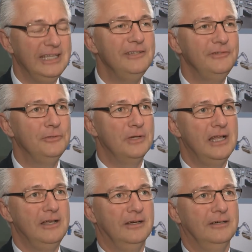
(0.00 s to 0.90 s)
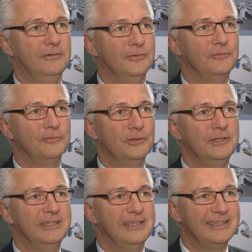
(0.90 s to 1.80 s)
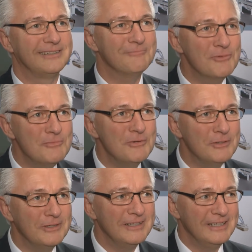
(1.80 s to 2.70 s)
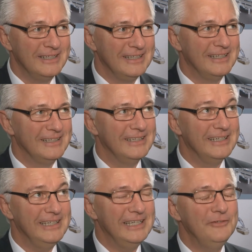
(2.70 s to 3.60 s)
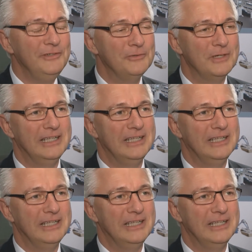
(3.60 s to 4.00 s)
Customers are becoming more and more individual and want customized furniture,